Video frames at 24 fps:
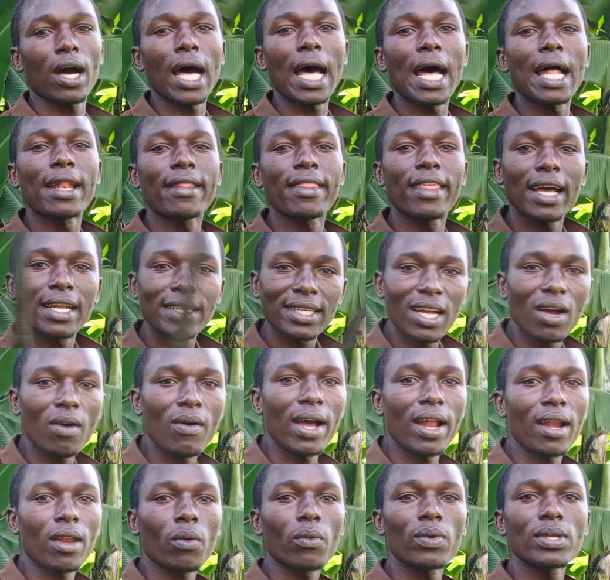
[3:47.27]
and the other
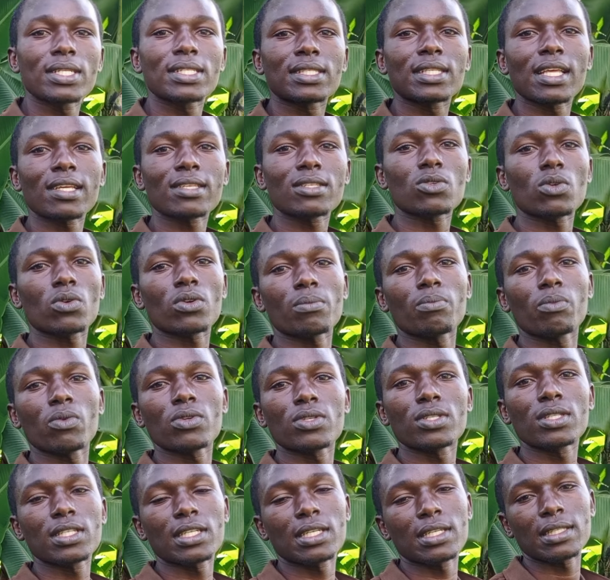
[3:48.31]
one which takes
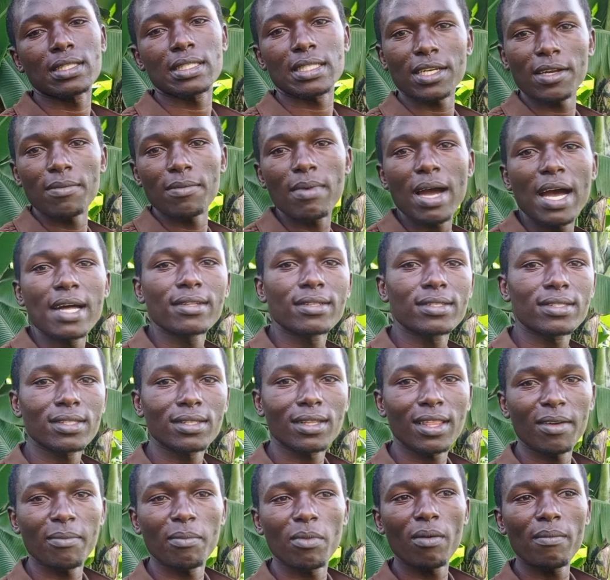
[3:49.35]
almost three months.
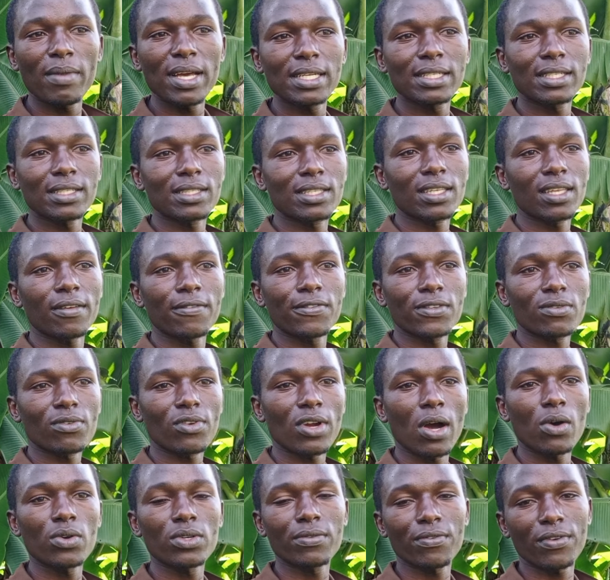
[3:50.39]
The moment it gives
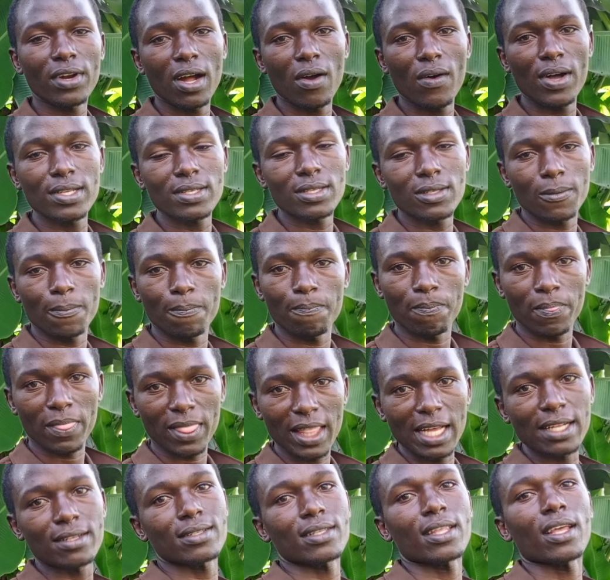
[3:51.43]
out flowers,
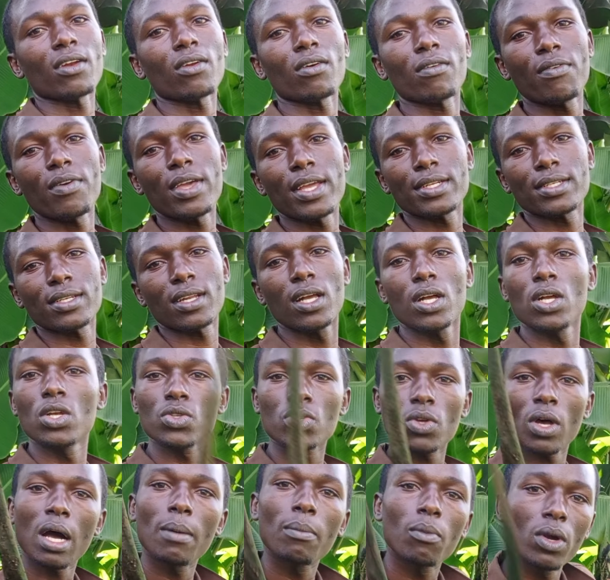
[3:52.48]
that's the end of it.
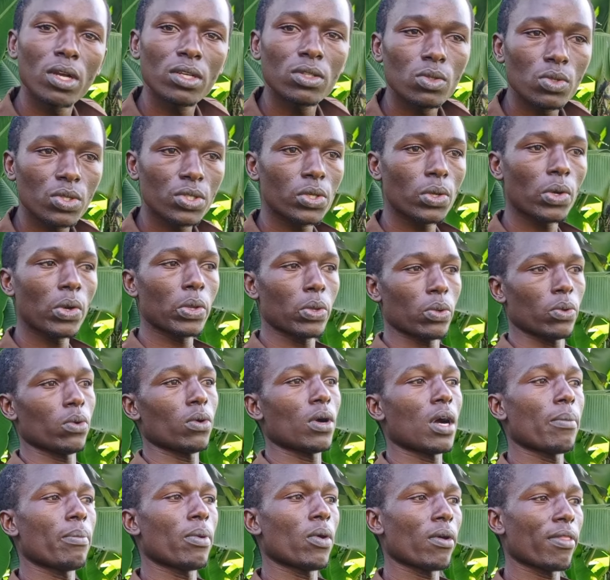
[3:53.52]
So I'm going to show you
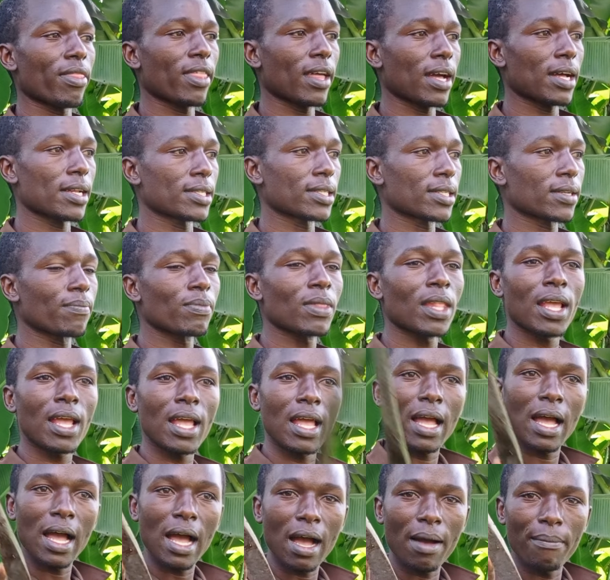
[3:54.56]
about that.
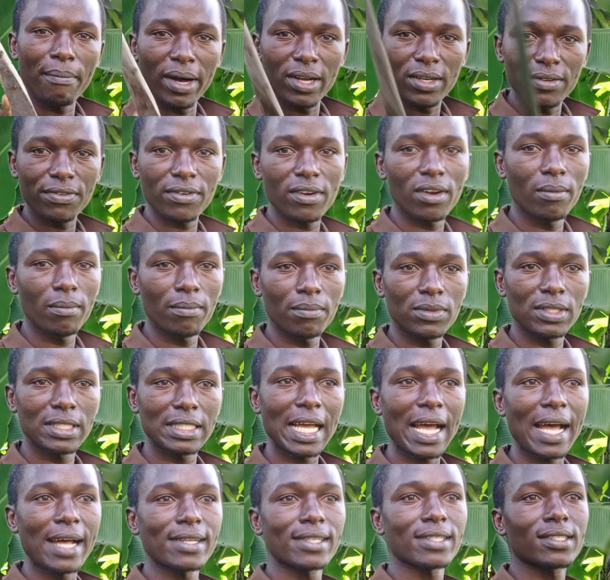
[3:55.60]
Apart from
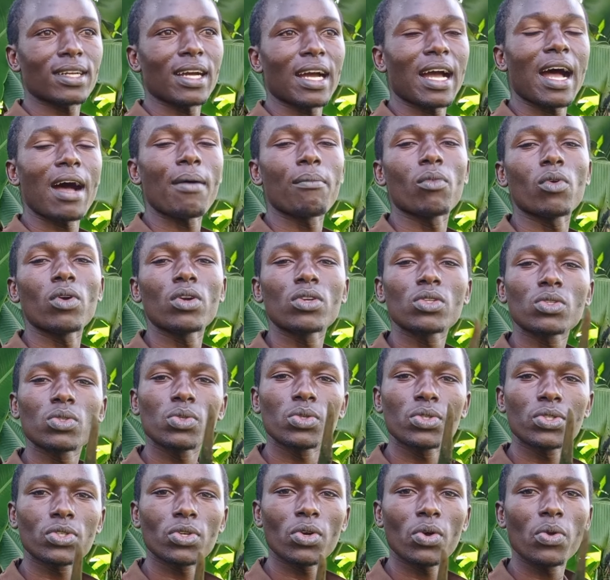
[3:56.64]
that, I'm going to
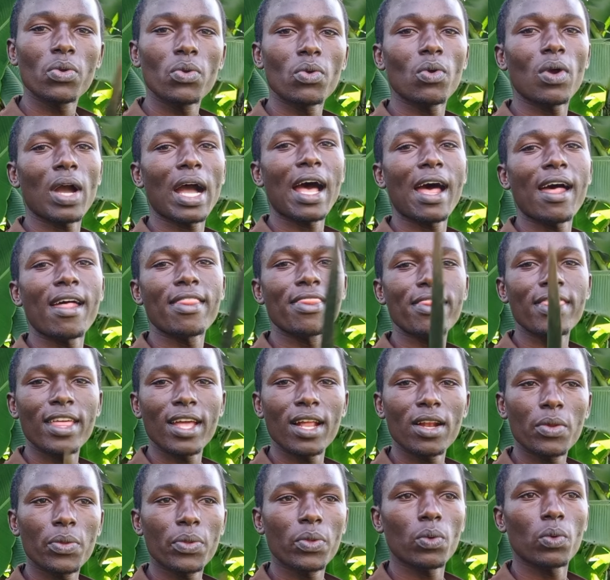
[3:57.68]
show you and
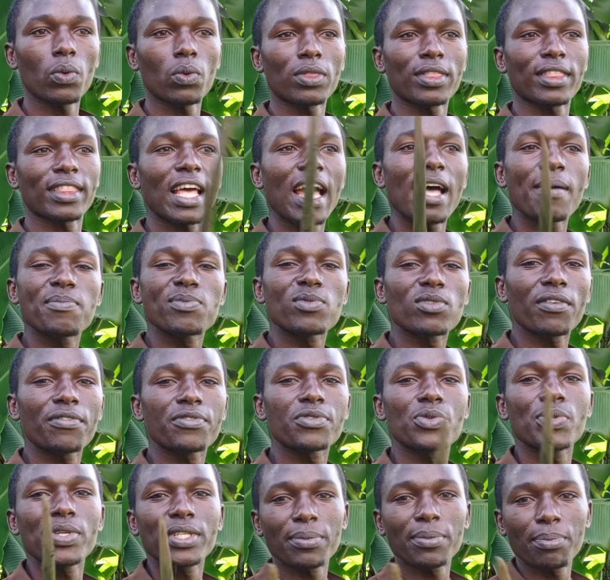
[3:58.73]
tell you types of
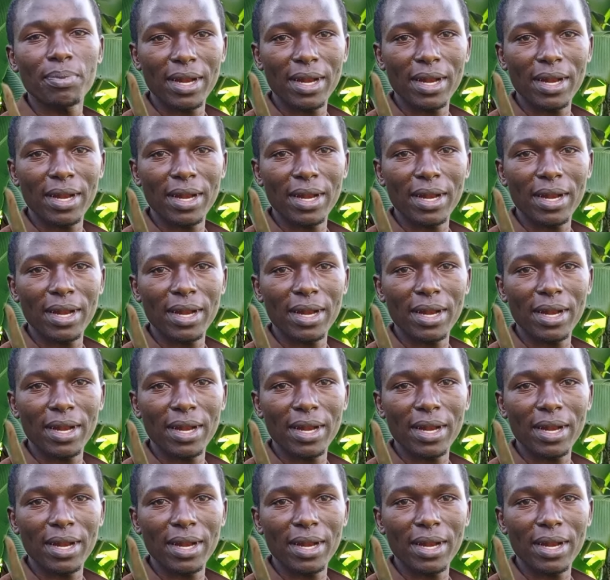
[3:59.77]
sweet